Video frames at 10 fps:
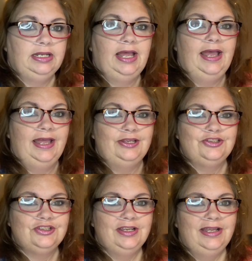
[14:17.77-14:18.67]

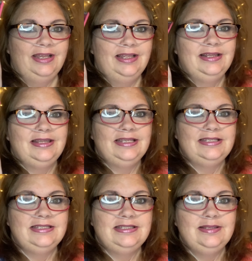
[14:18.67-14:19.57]
Lash.
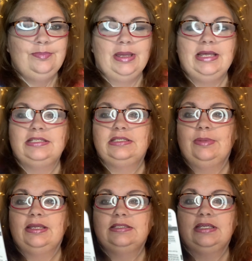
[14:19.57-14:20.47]
This is the best
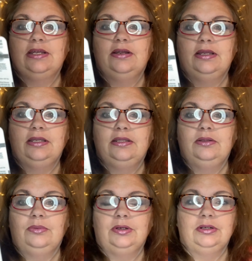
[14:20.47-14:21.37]
mascara in
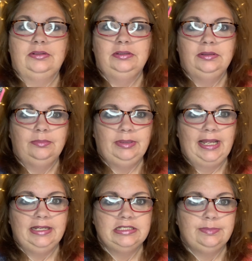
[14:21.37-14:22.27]
the world.
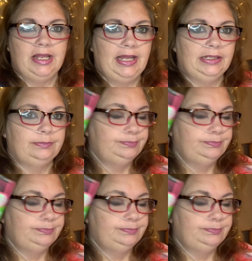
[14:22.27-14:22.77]
Black is Black.